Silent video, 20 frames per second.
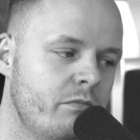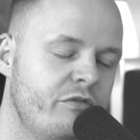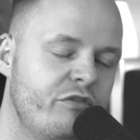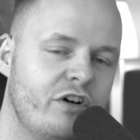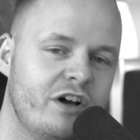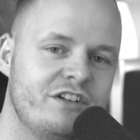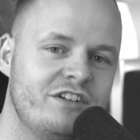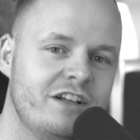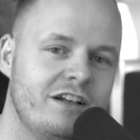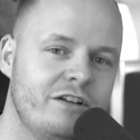
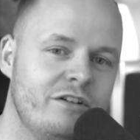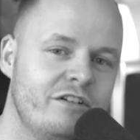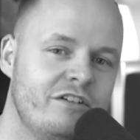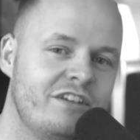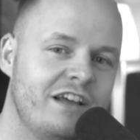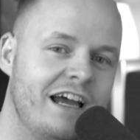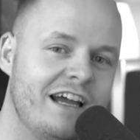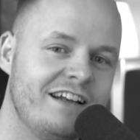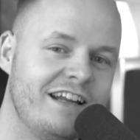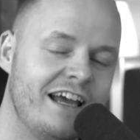Before I tell you this,
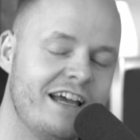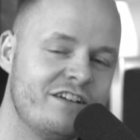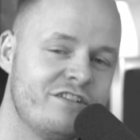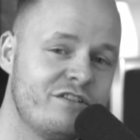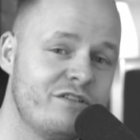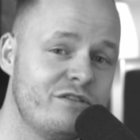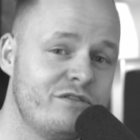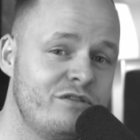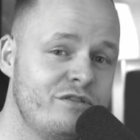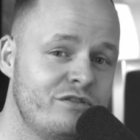I'd
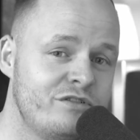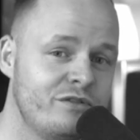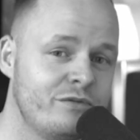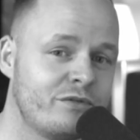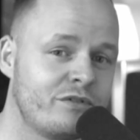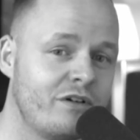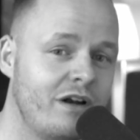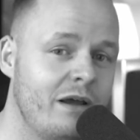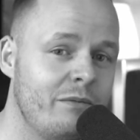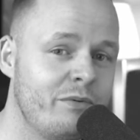ask you to
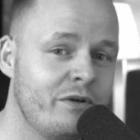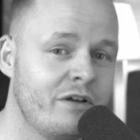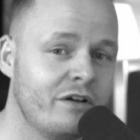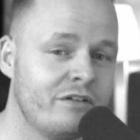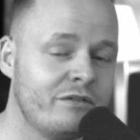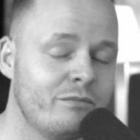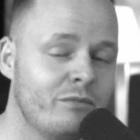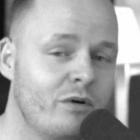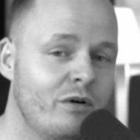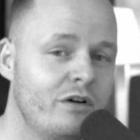subscribe,
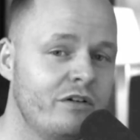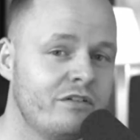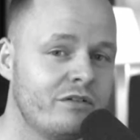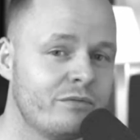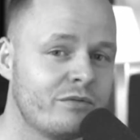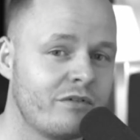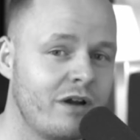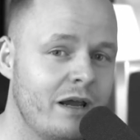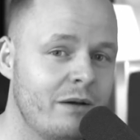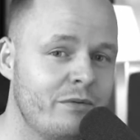because more
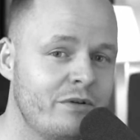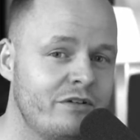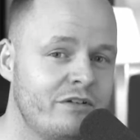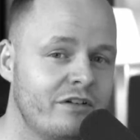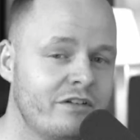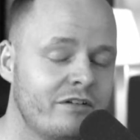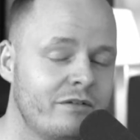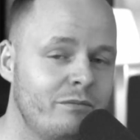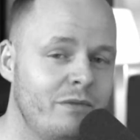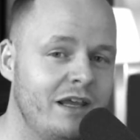subscribers
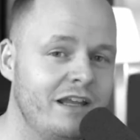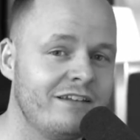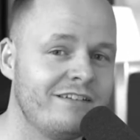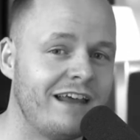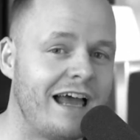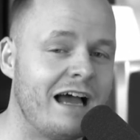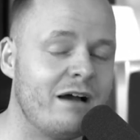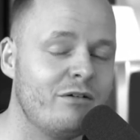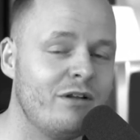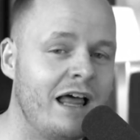just means
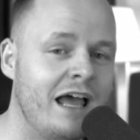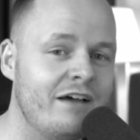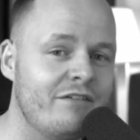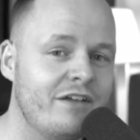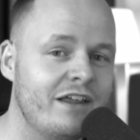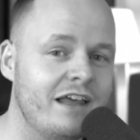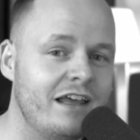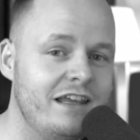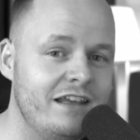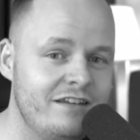I will have
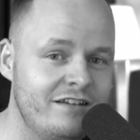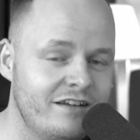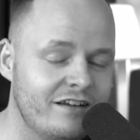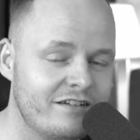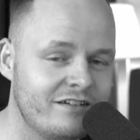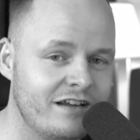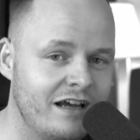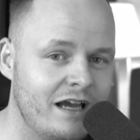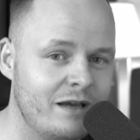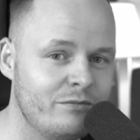an easier
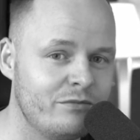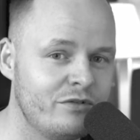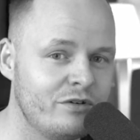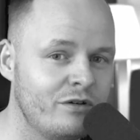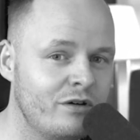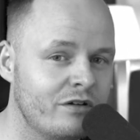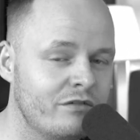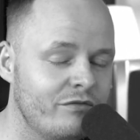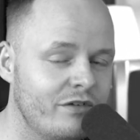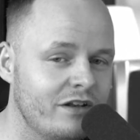time to
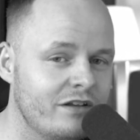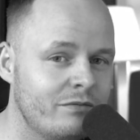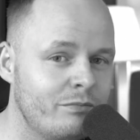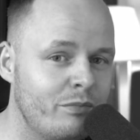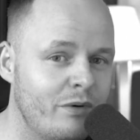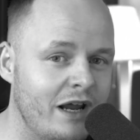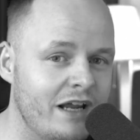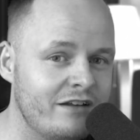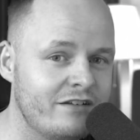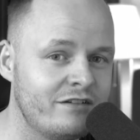convince
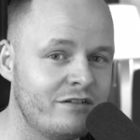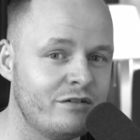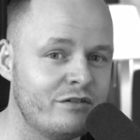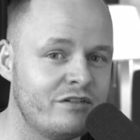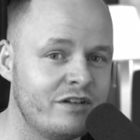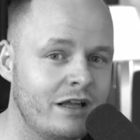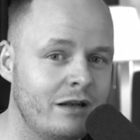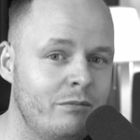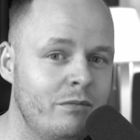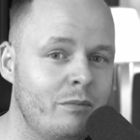brands to
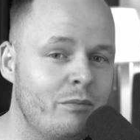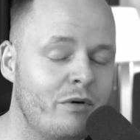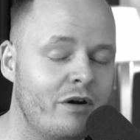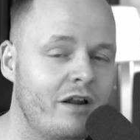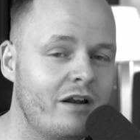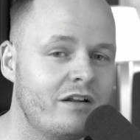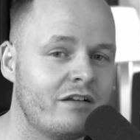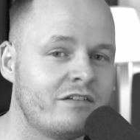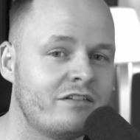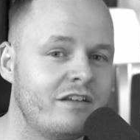send me
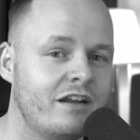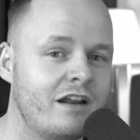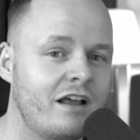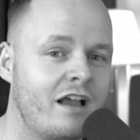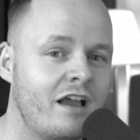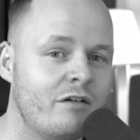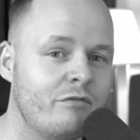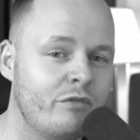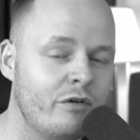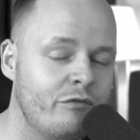products that I
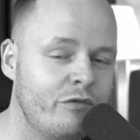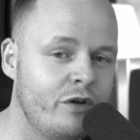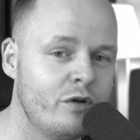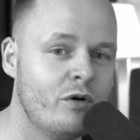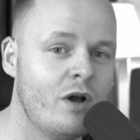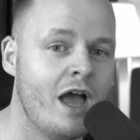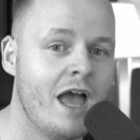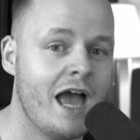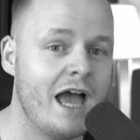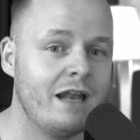can review
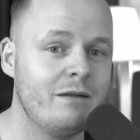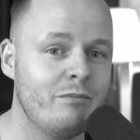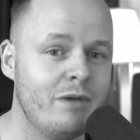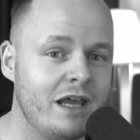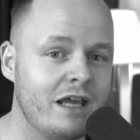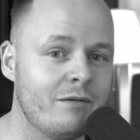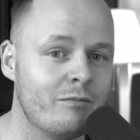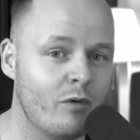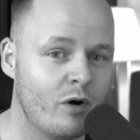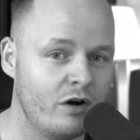and
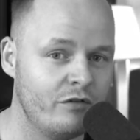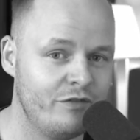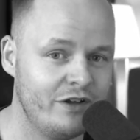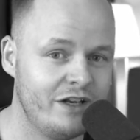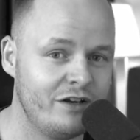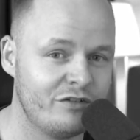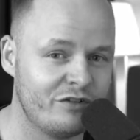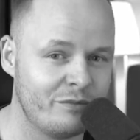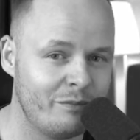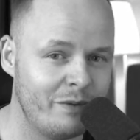make more videos